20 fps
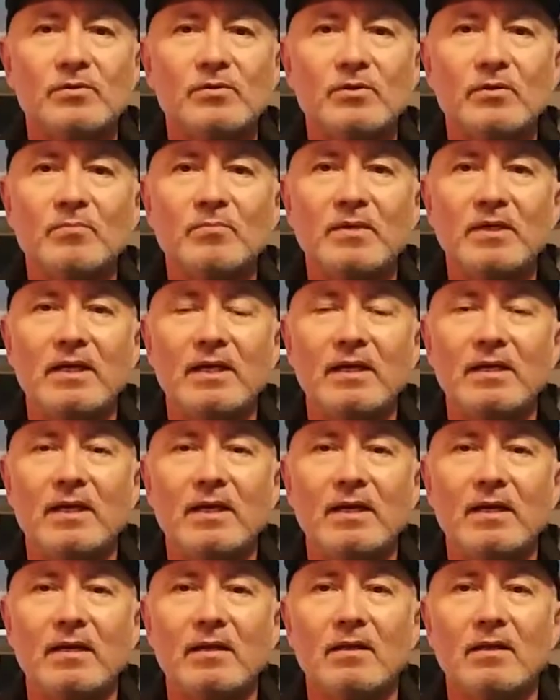shouldn't be
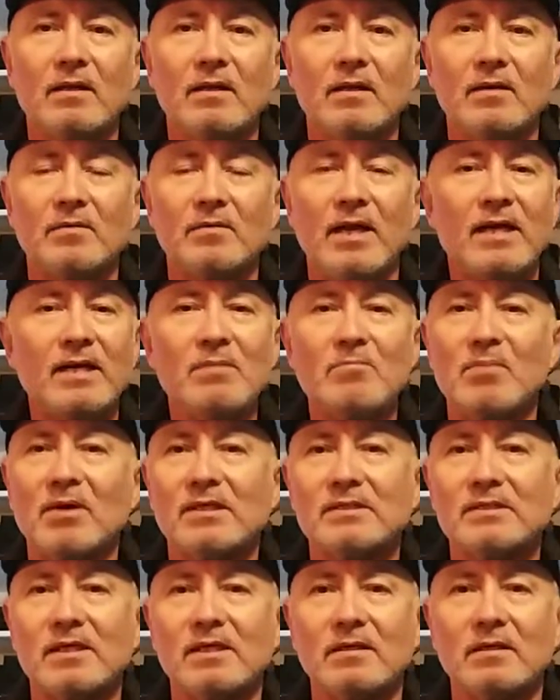getting any
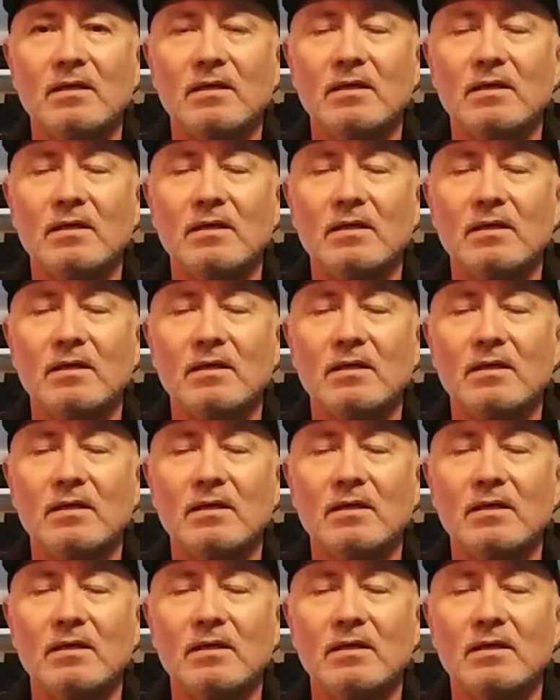buzzing.